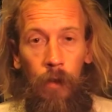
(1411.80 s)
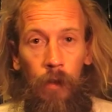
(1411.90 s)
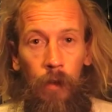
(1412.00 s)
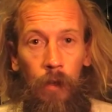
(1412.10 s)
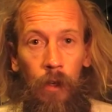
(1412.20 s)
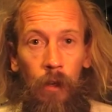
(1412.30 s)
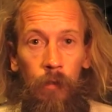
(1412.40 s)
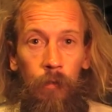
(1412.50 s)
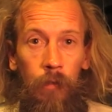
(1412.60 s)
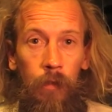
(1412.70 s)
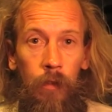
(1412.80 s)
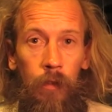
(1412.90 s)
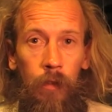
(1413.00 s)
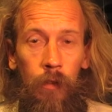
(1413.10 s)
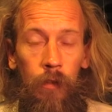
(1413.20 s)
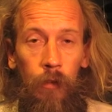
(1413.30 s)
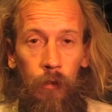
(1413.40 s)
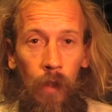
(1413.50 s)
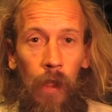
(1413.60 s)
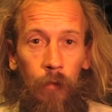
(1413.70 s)
And then love. Because
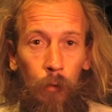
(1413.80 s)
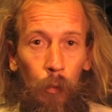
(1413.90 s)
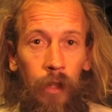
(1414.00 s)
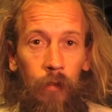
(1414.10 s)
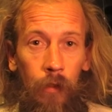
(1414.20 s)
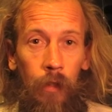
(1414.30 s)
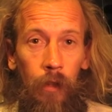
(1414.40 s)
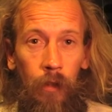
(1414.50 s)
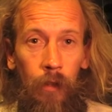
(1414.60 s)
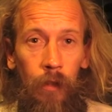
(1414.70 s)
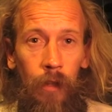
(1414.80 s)
that's a winter thing.